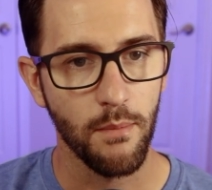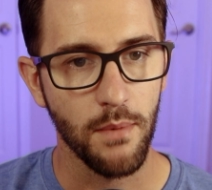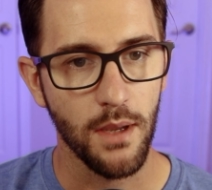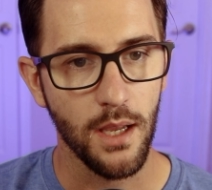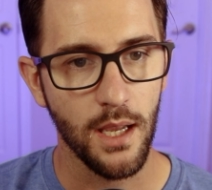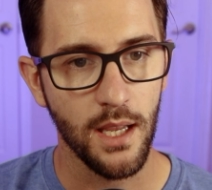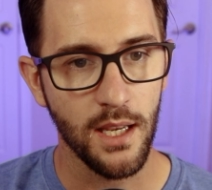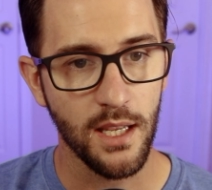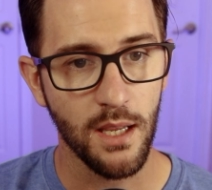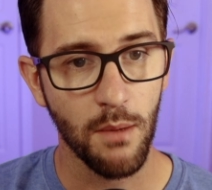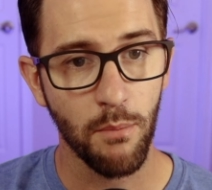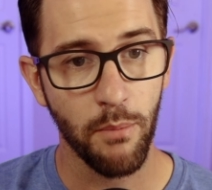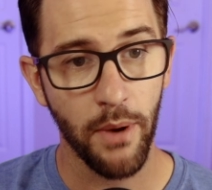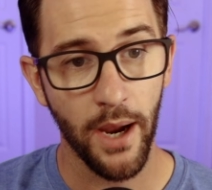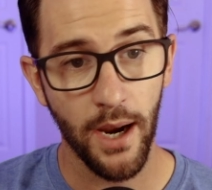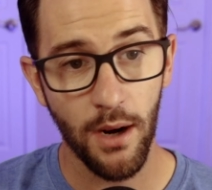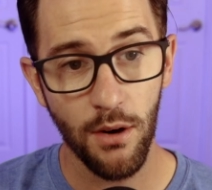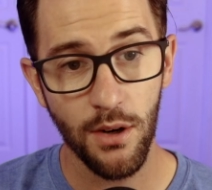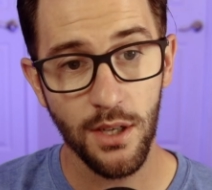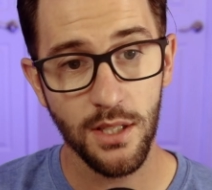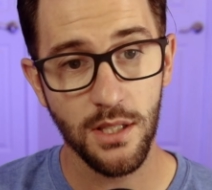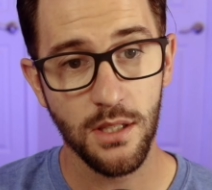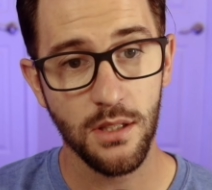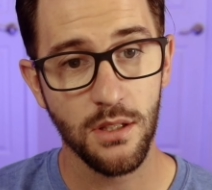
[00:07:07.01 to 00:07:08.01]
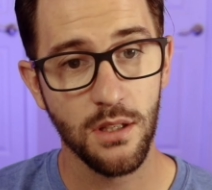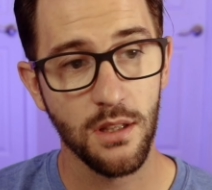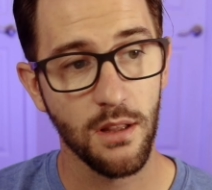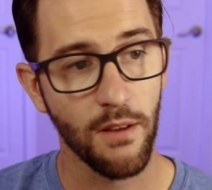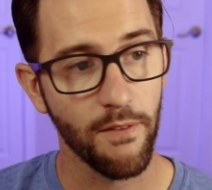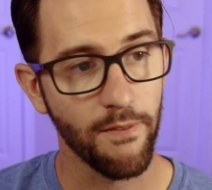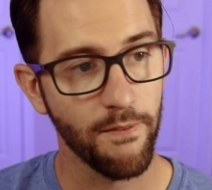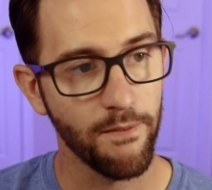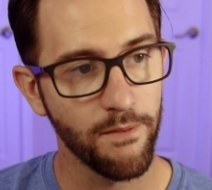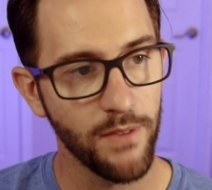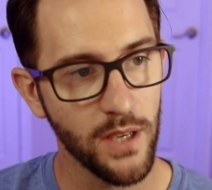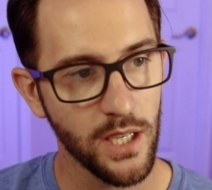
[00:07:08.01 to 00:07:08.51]
In comparison to the
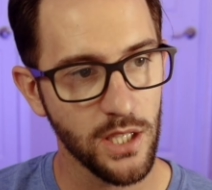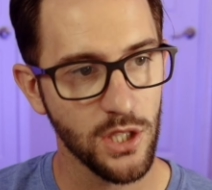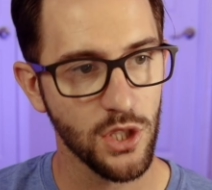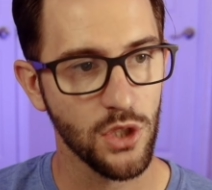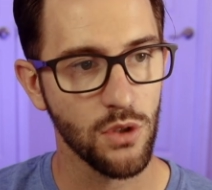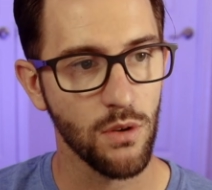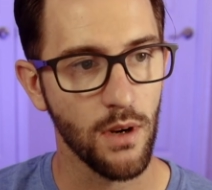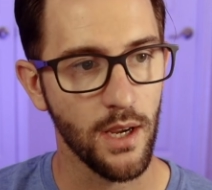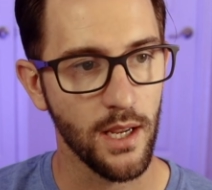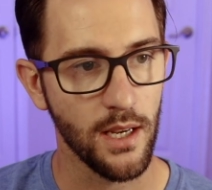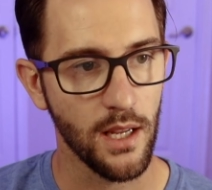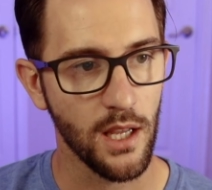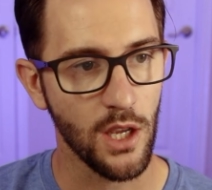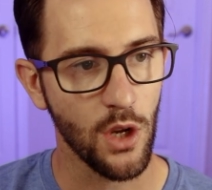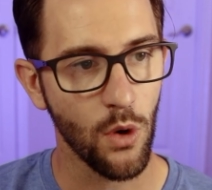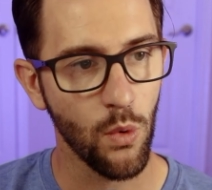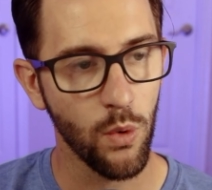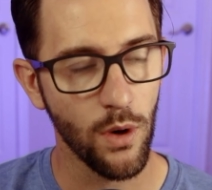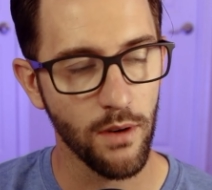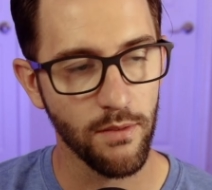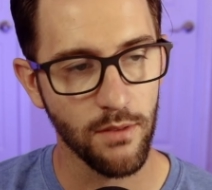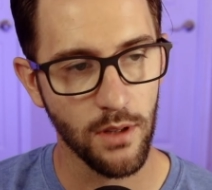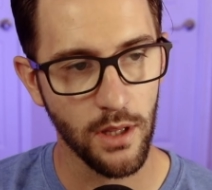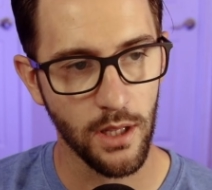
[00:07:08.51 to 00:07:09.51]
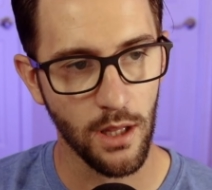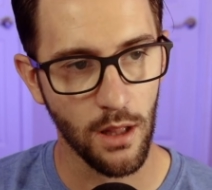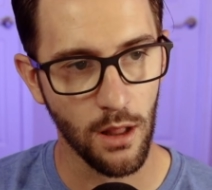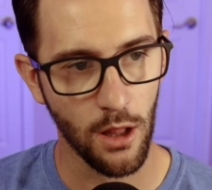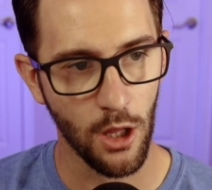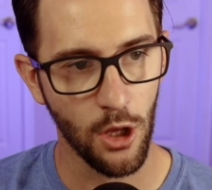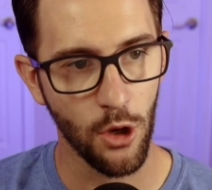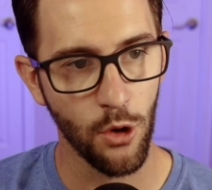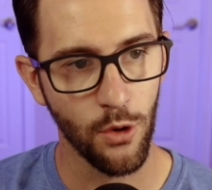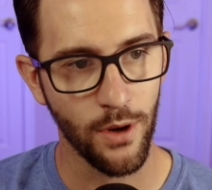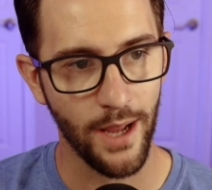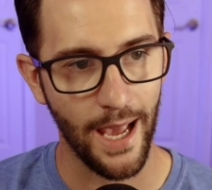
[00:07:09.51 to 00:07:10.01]
fixed rate equivalent
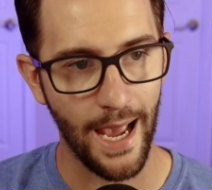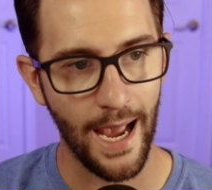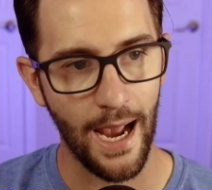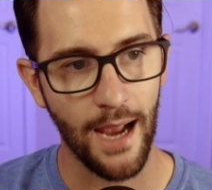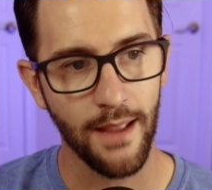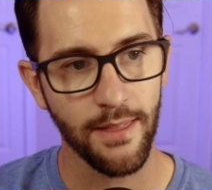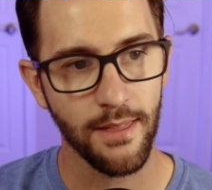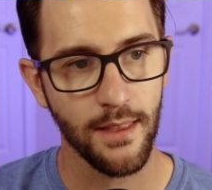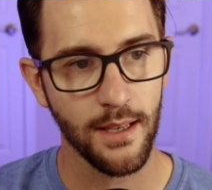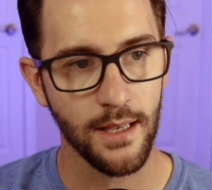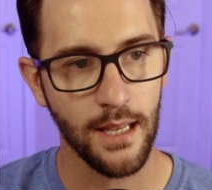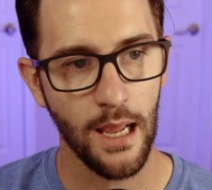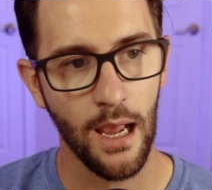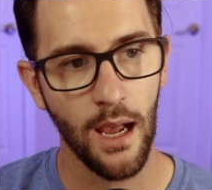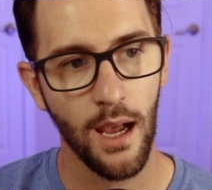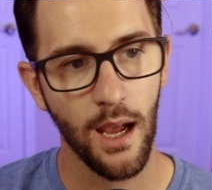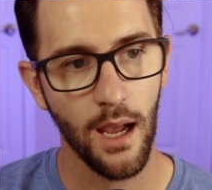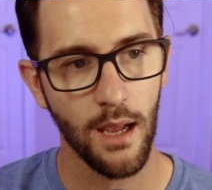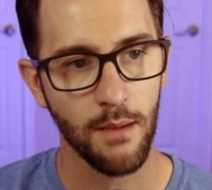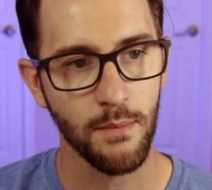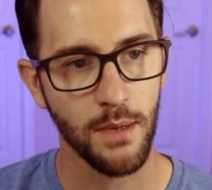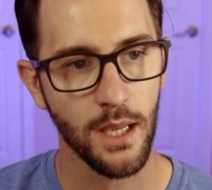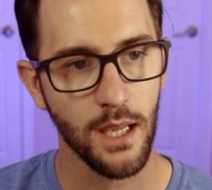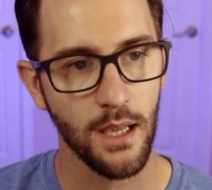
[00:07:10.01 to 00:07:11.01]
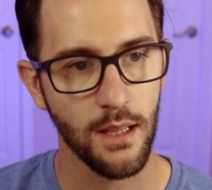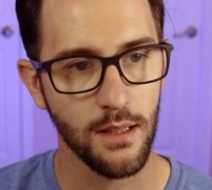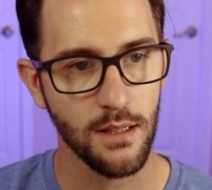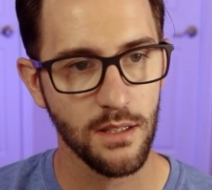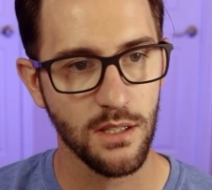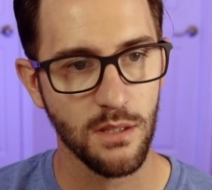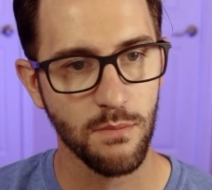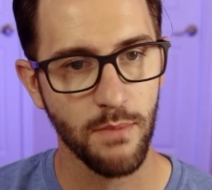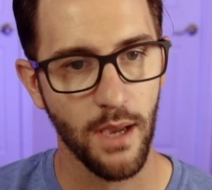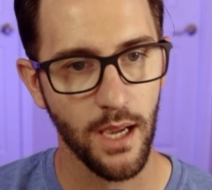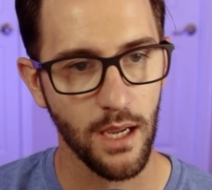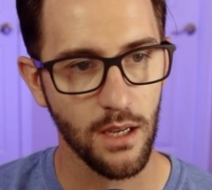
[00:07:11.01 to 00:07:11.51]
loan at the time, again, this
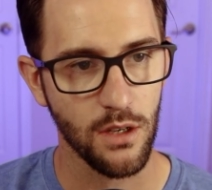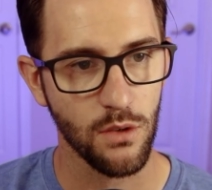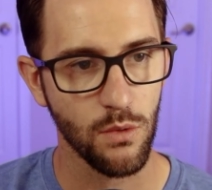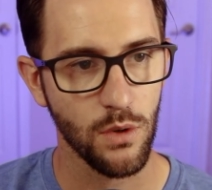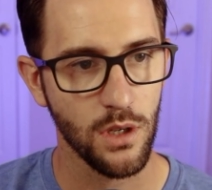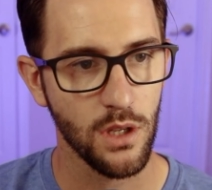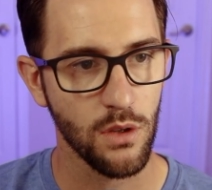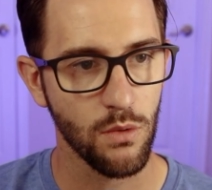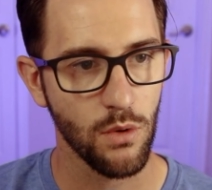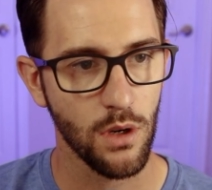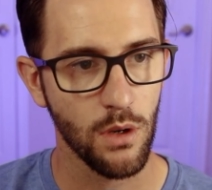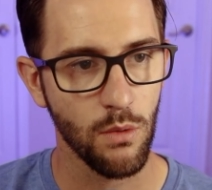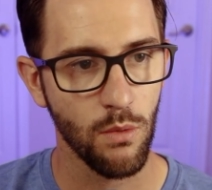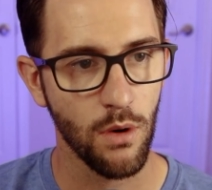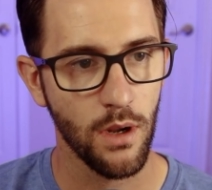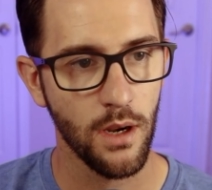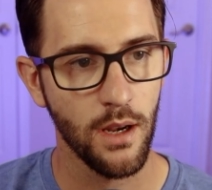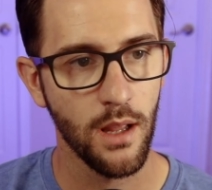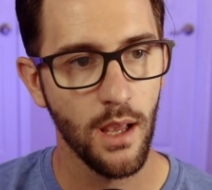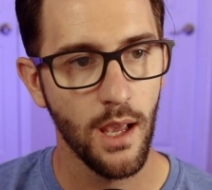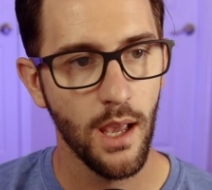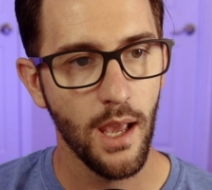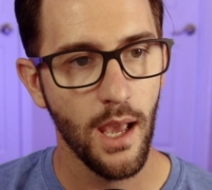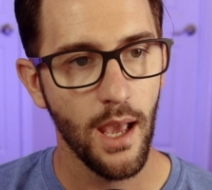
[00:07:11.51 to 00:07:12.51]
is back in 2021,